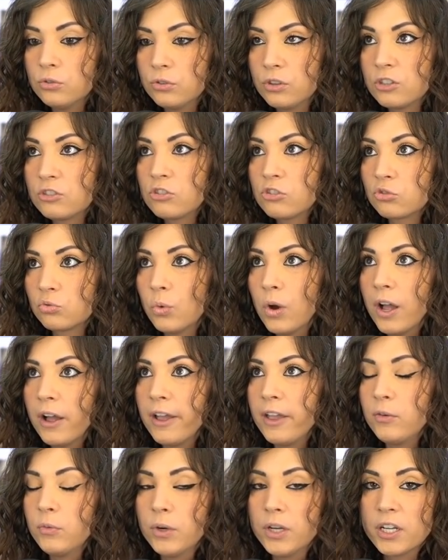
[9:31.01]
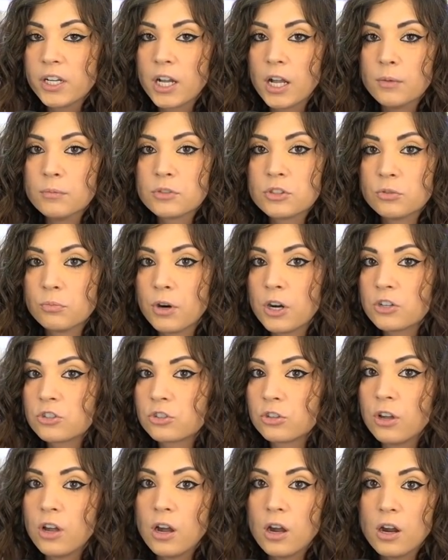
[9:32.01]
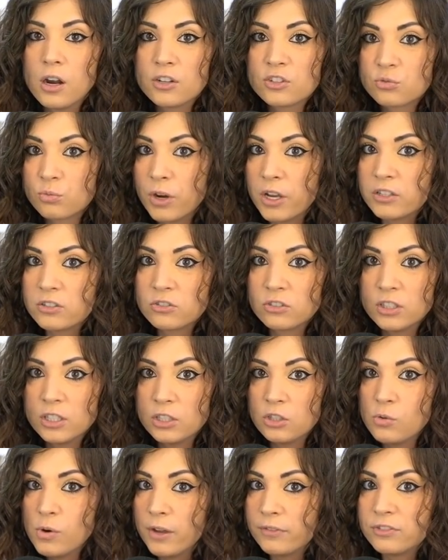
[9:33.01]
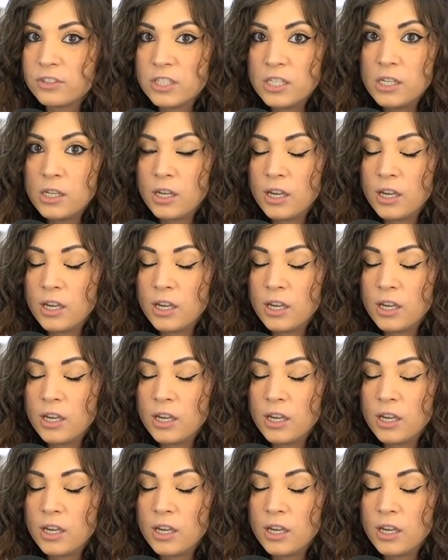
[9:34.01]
this is why when it comes to martial arts, wrestling, UFC,